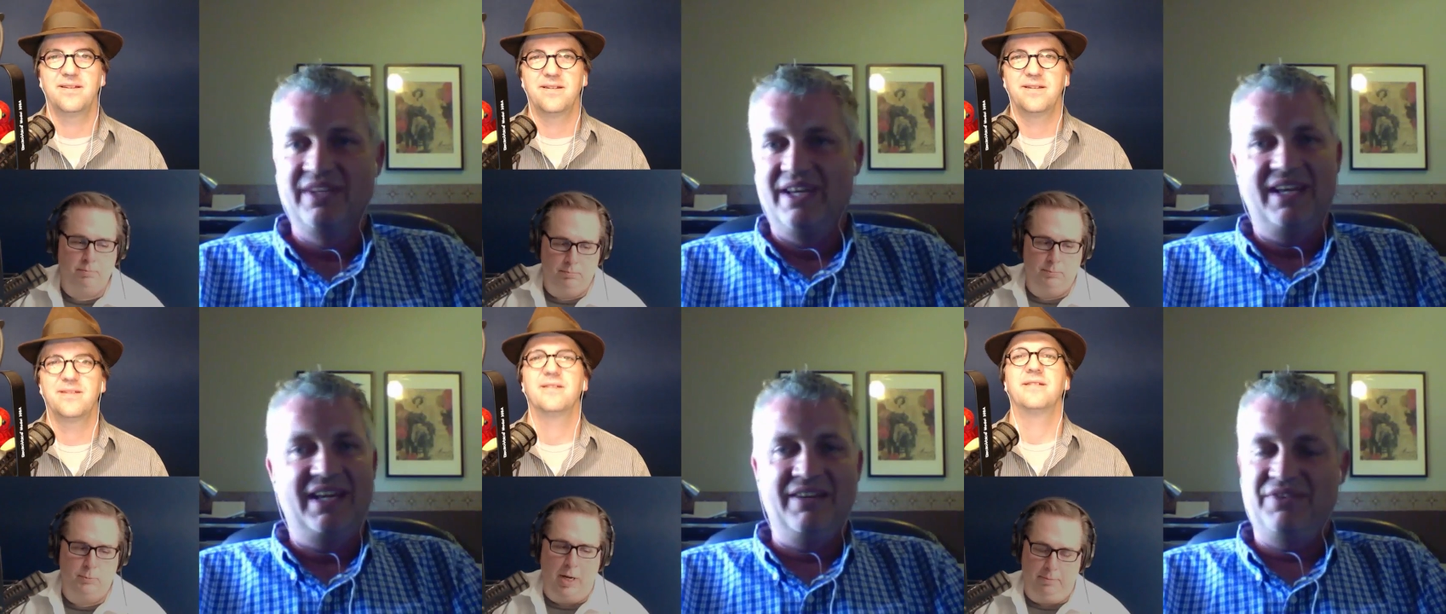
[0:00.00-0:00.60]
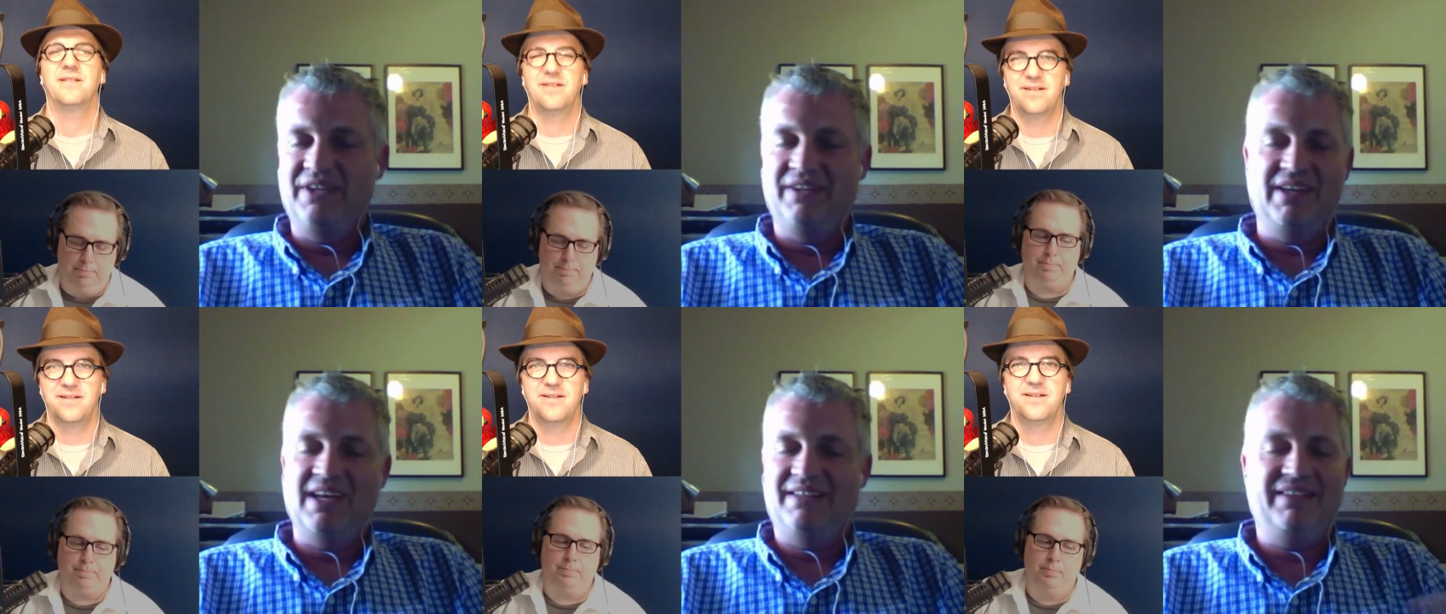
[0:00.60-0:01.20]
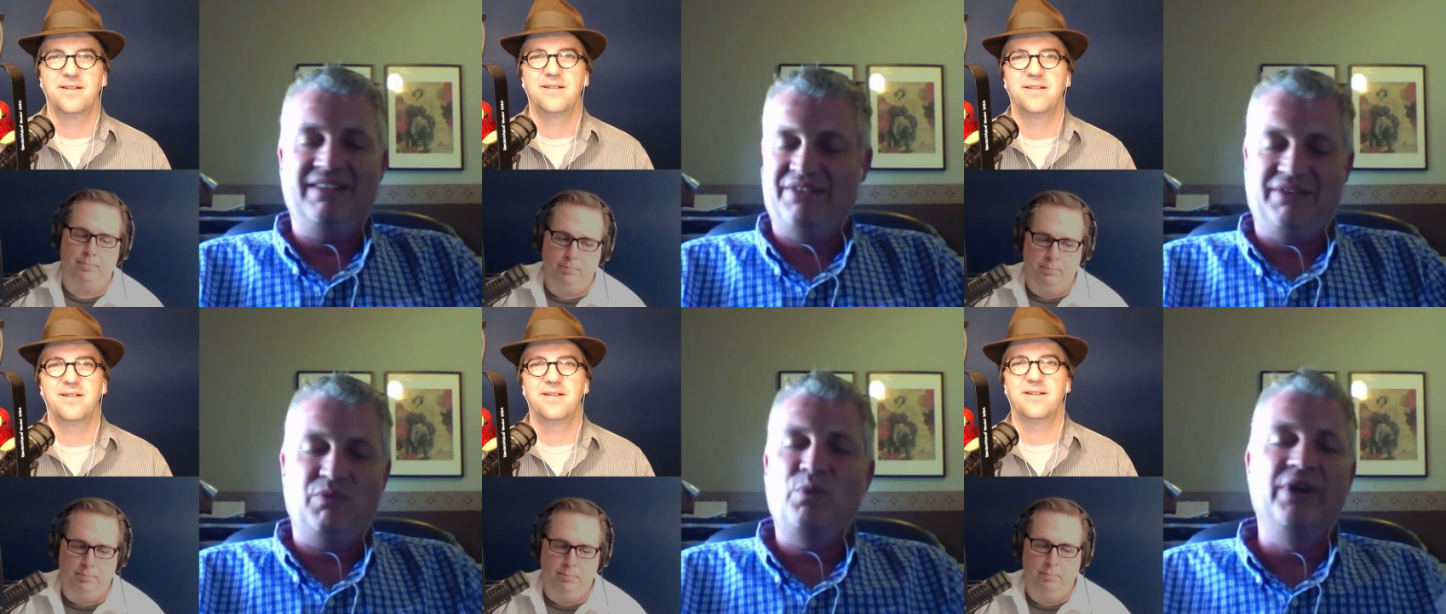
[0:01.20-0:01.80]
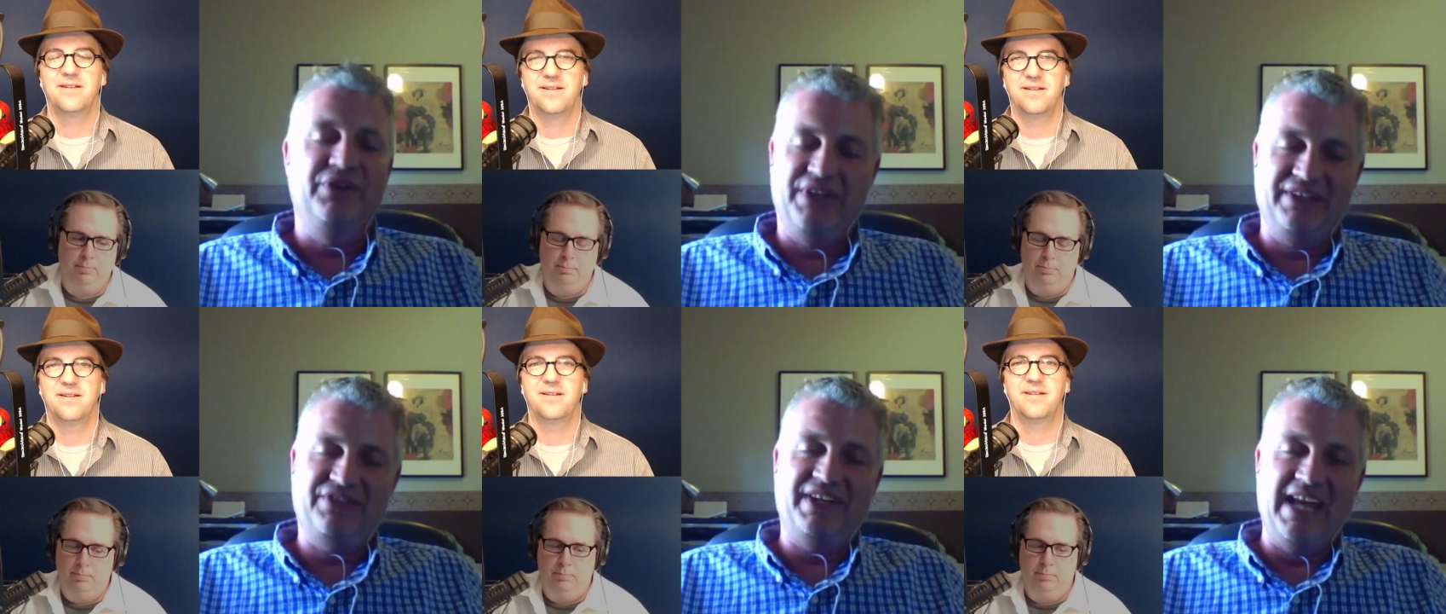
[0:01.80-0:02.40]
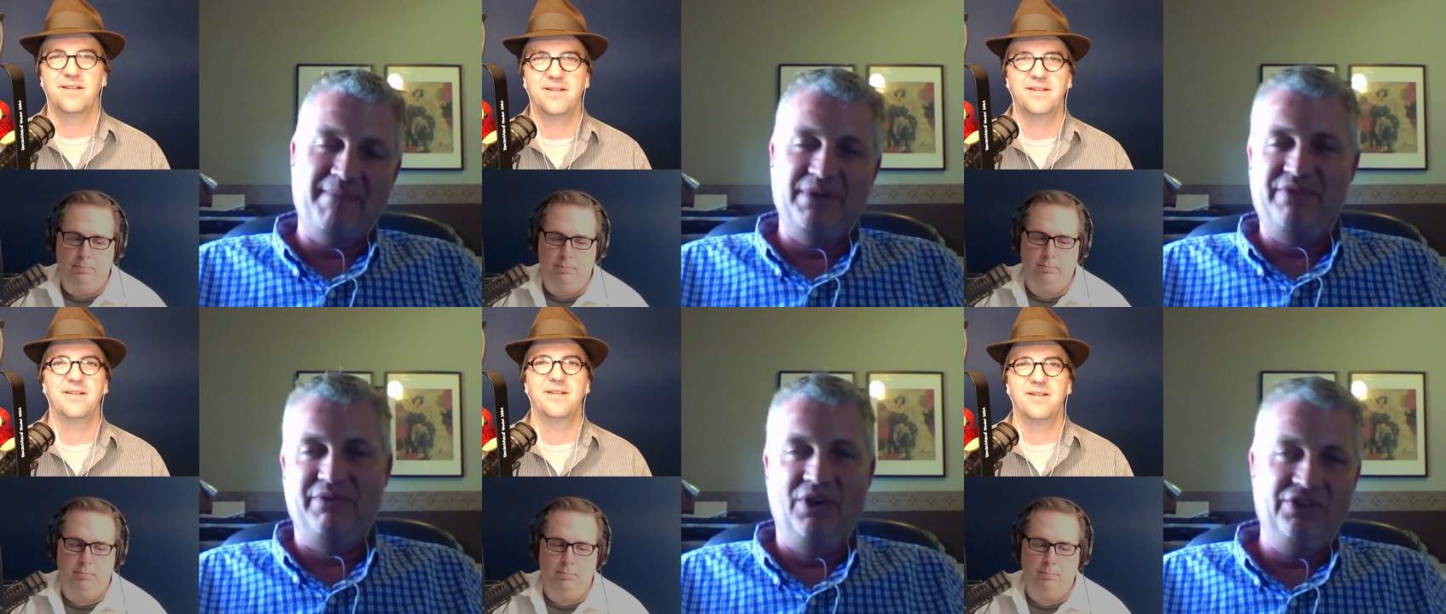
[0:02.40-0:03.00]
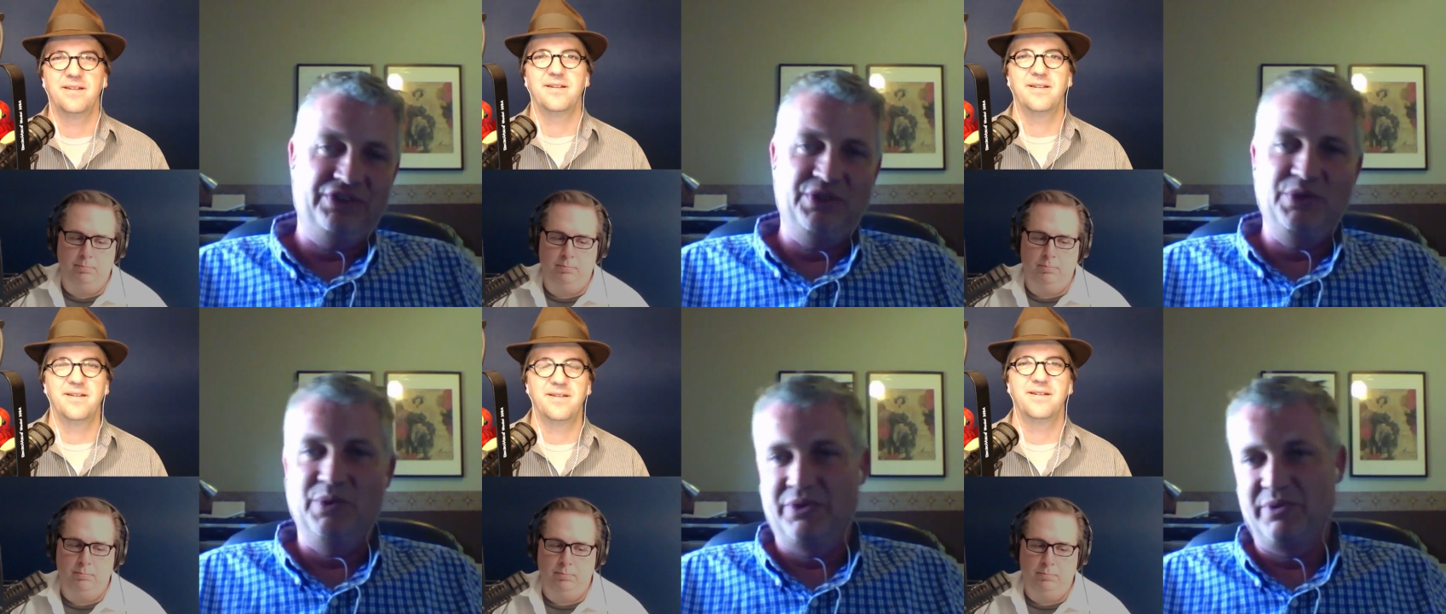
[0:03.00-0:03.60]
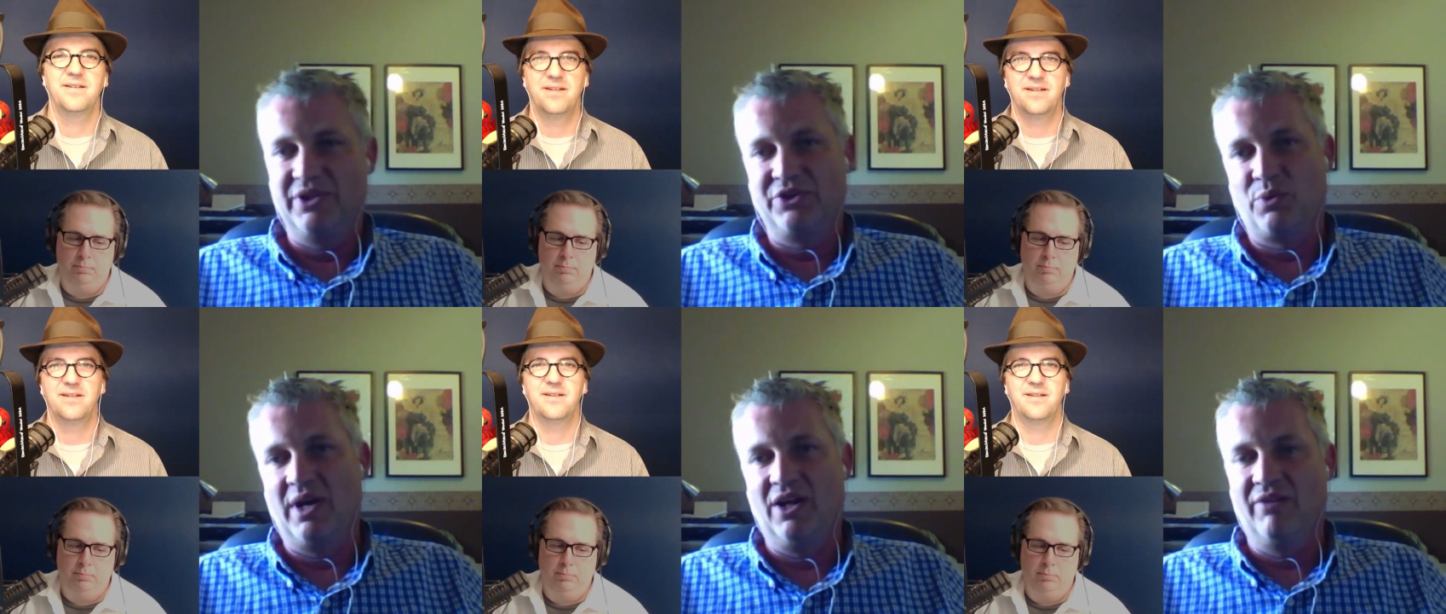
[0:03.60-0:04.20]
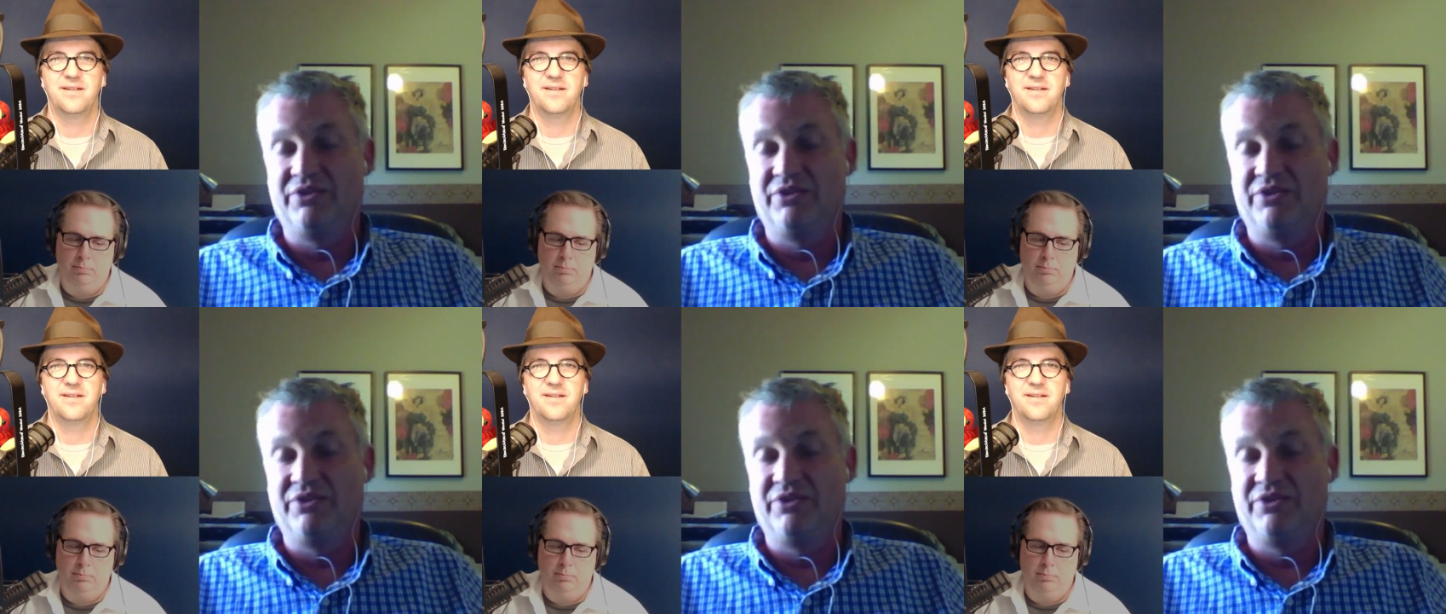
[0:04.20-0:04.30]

Speaker 1: Right. If he weird things can happen if he rolls a two or three or twelve,